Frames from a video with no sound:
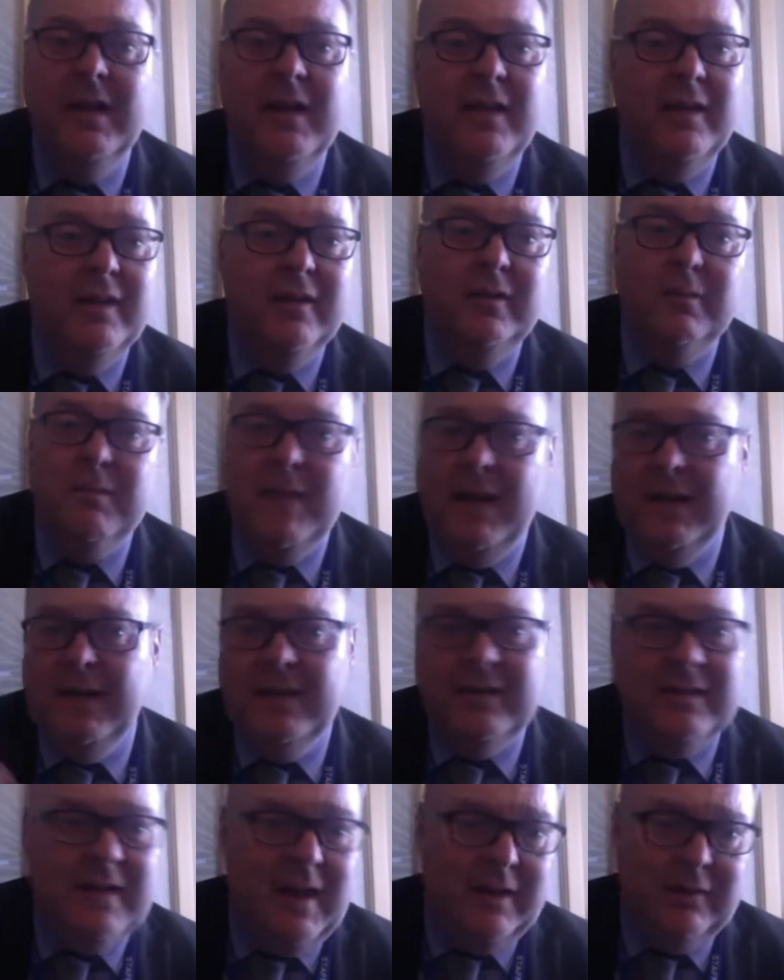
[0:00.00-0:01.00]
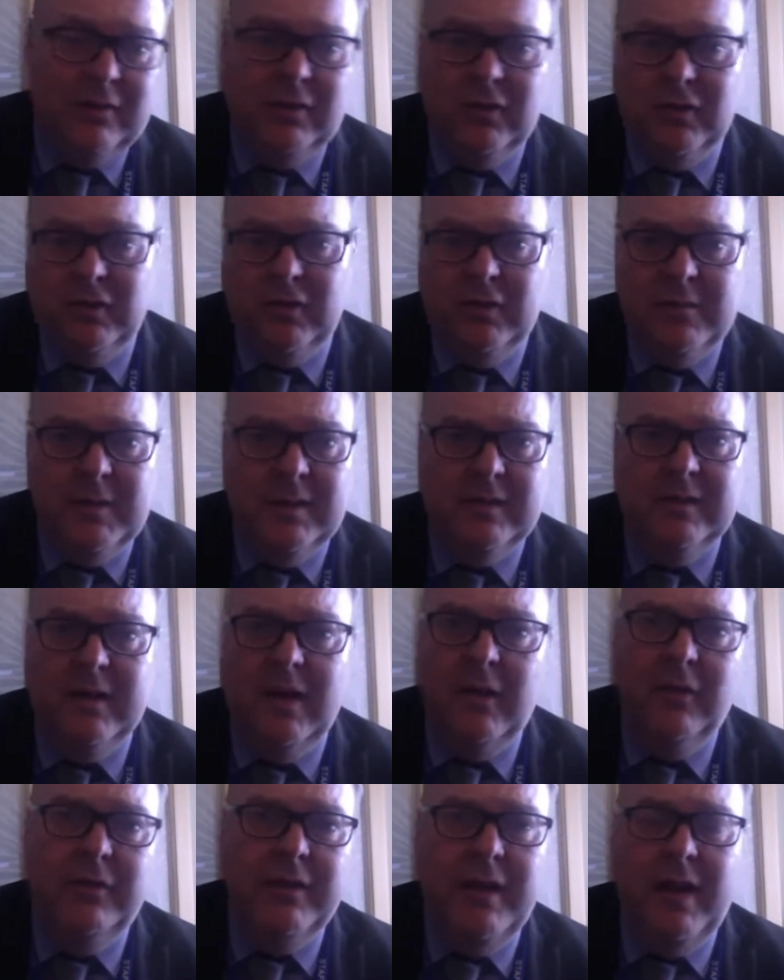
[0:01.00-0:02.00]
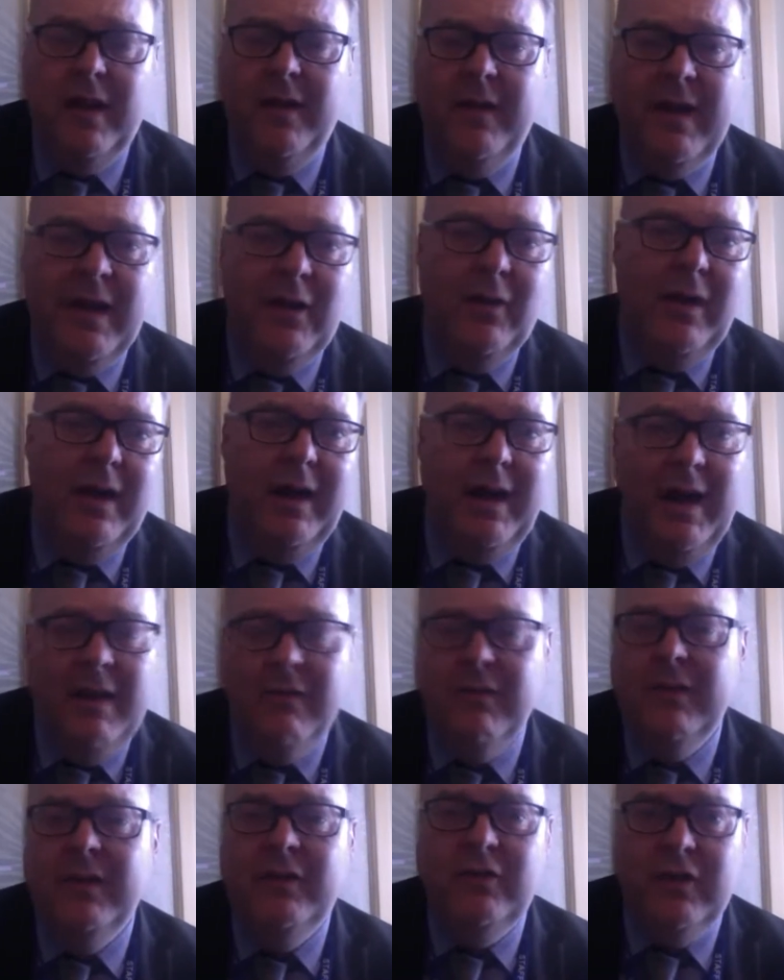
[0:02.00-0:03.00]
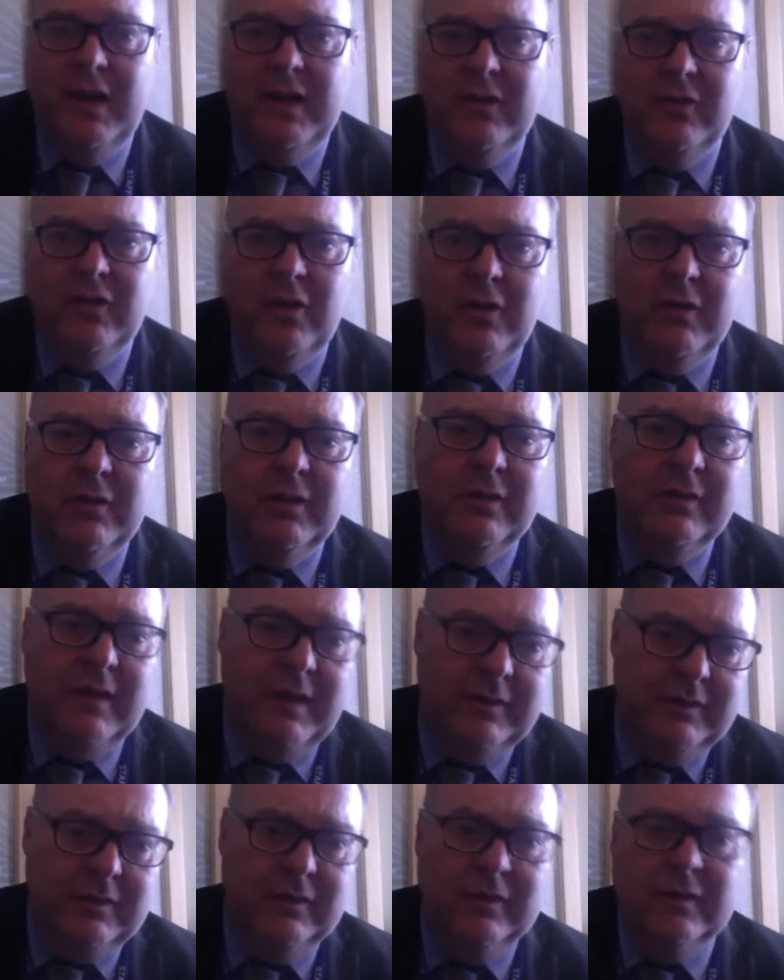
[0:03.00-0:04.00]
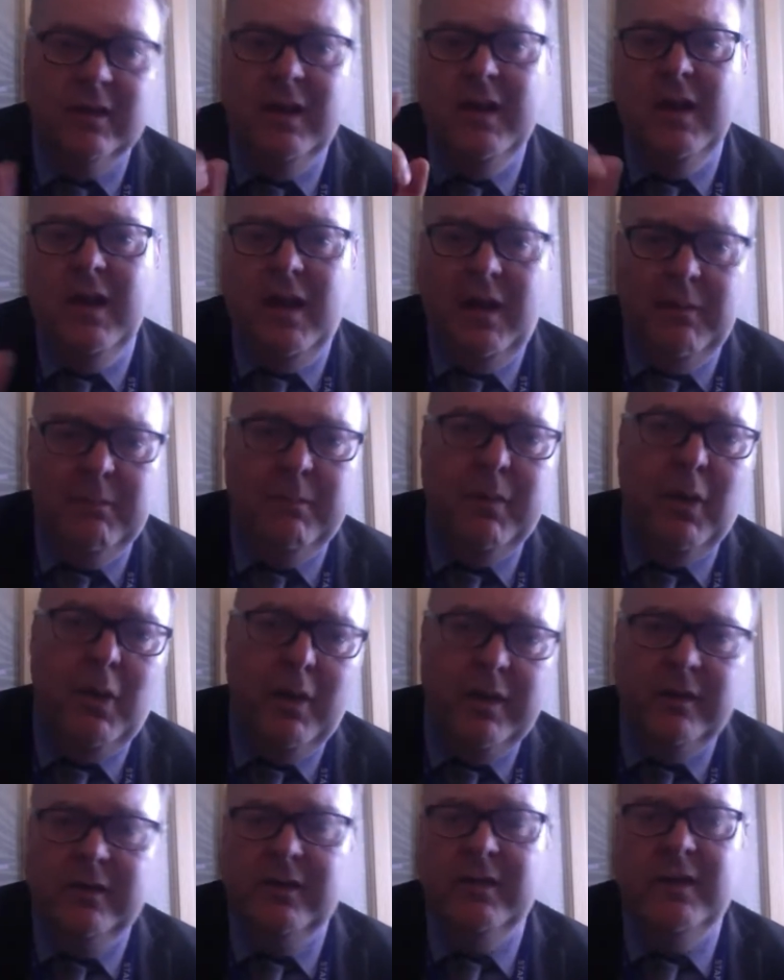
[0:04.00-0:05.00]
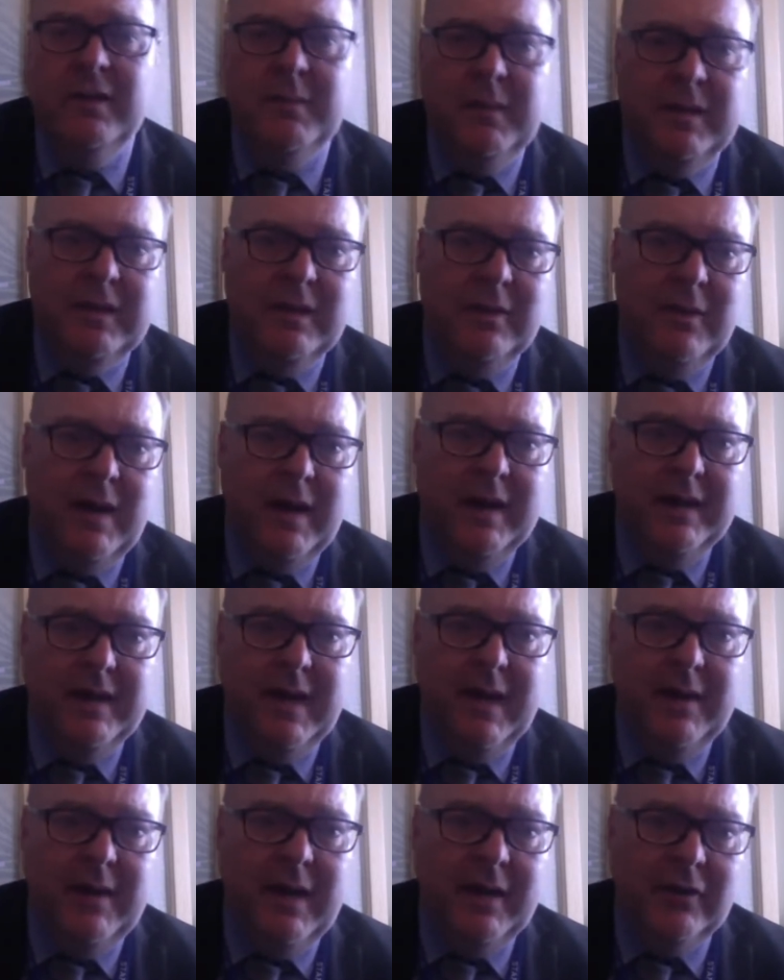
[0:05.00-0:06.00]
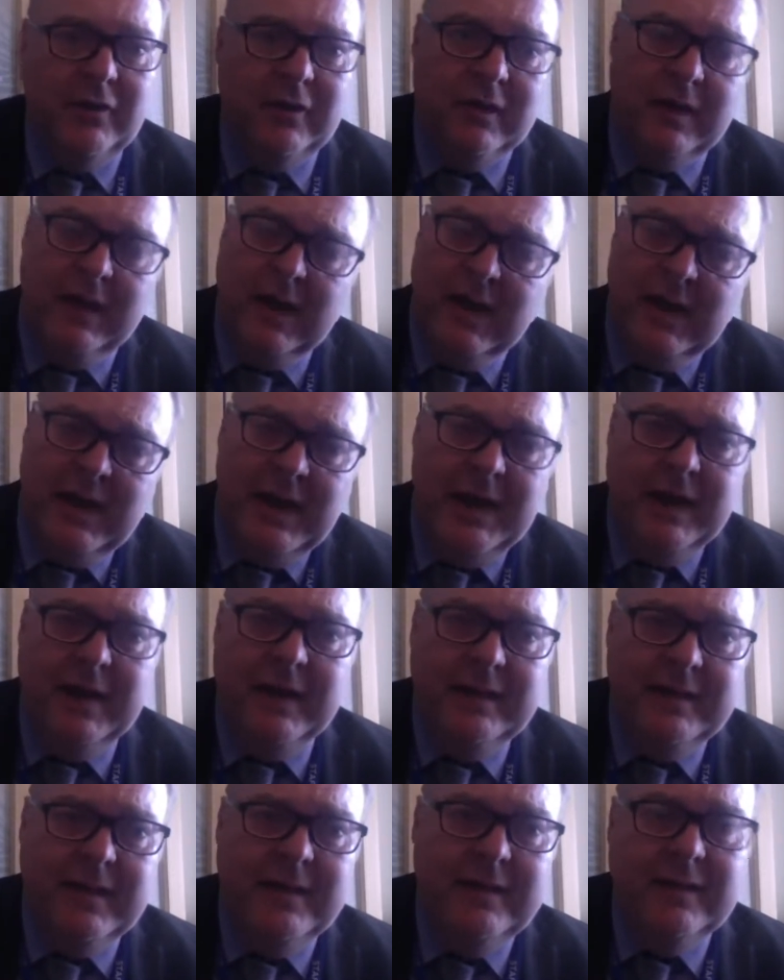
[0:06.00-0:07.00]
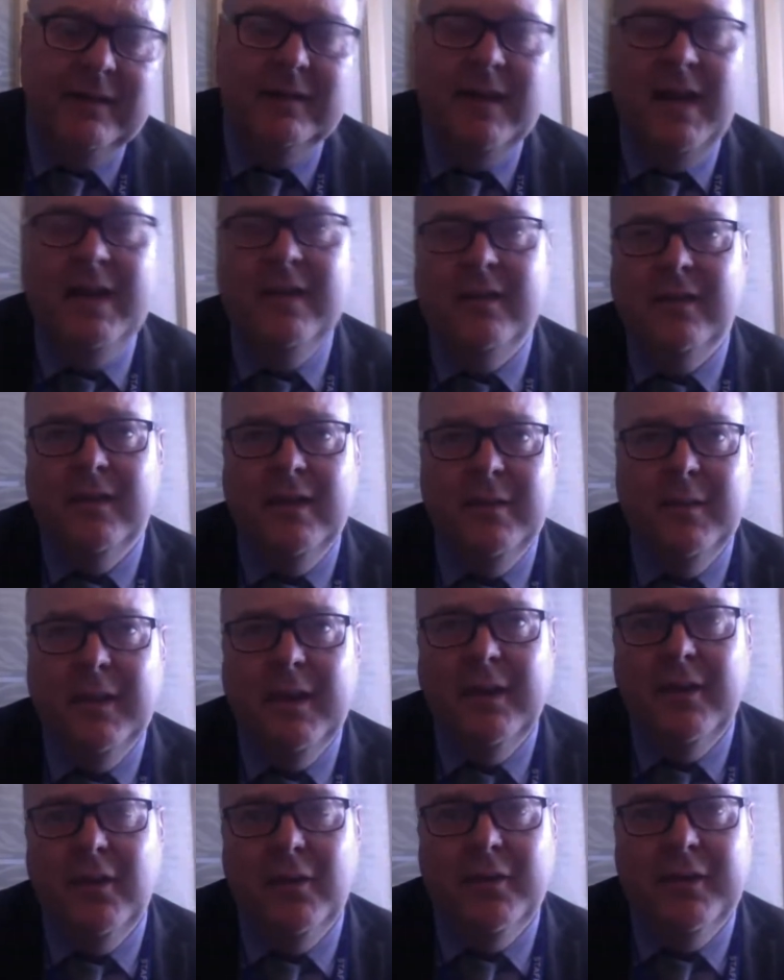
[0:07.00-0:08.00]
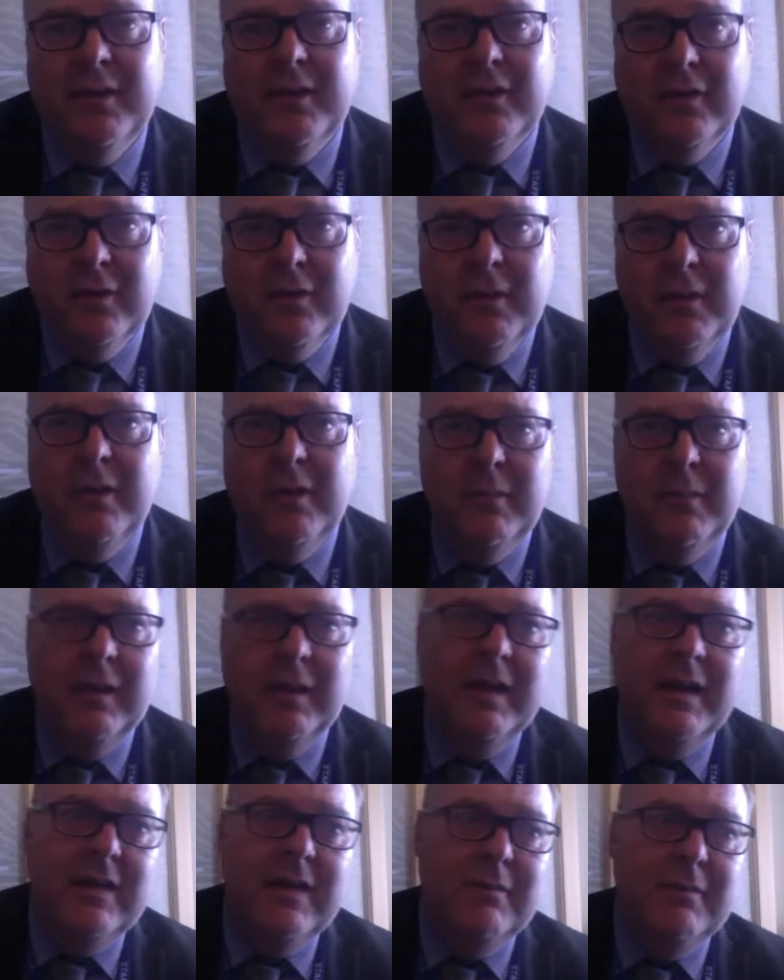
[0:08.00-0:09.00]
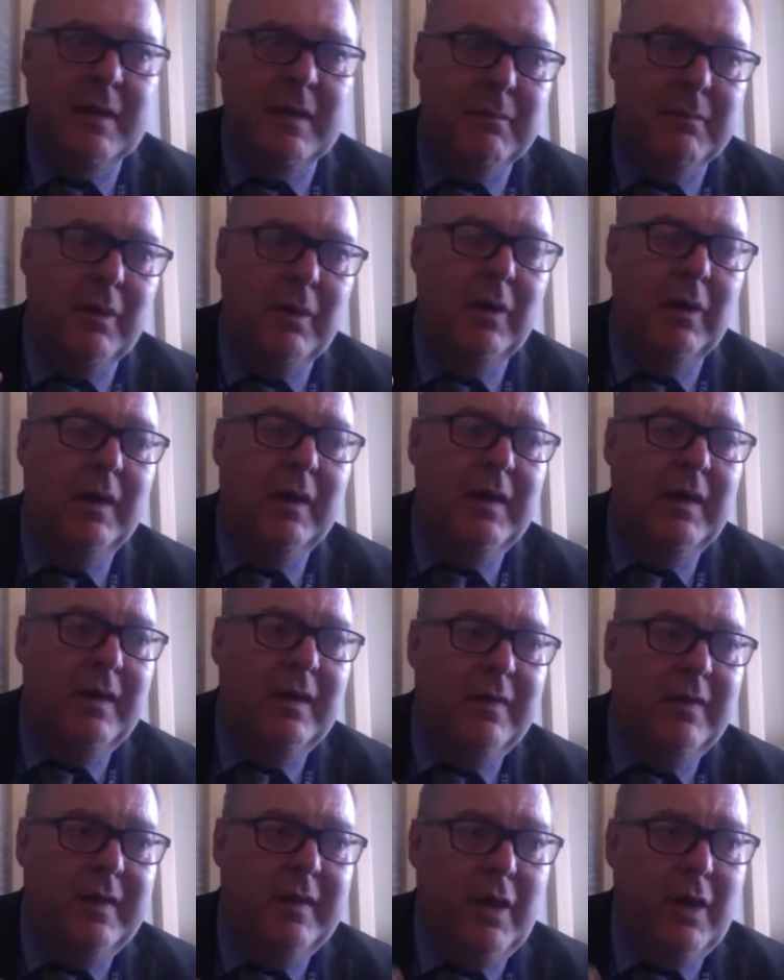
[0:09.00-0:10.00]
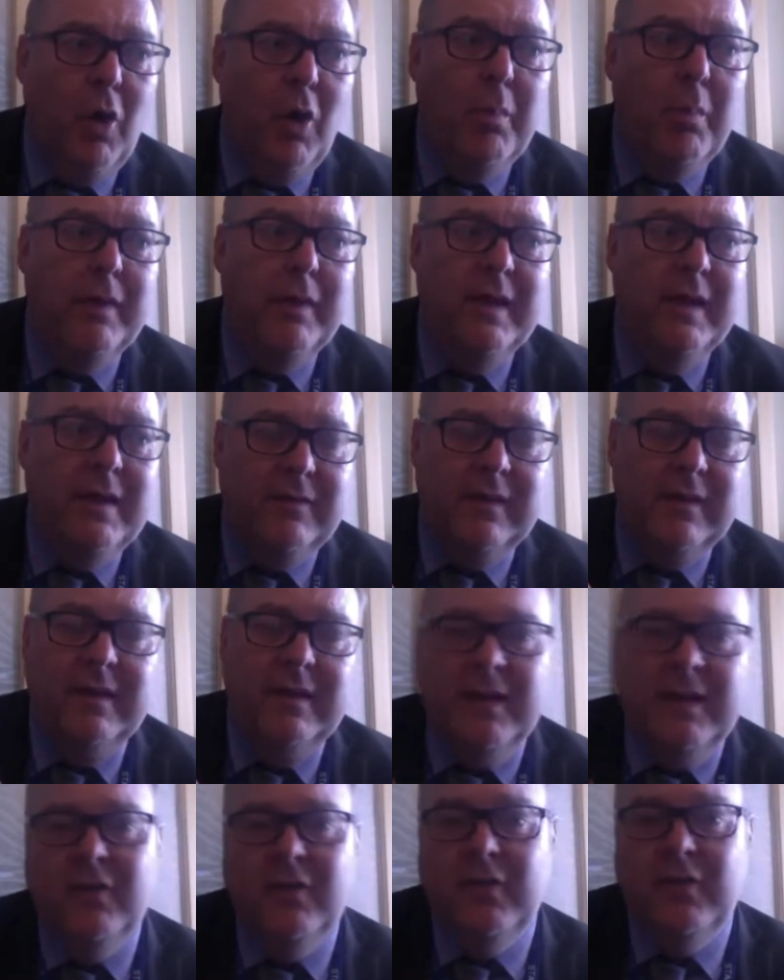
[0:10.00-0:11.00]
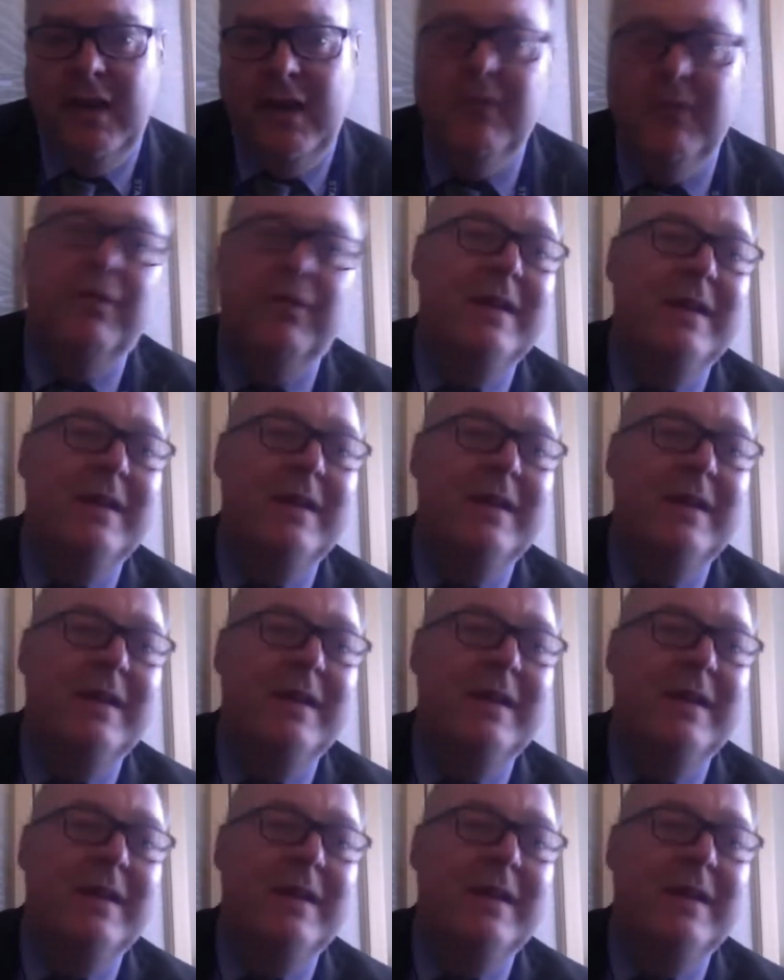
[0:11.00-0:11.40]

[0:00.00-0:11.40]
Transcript: there's many staff such as myself that are out at every changeover of lessons and pointing them in the right direction. And I did say to them, and I don't think some of them believe me, but the open evening this year for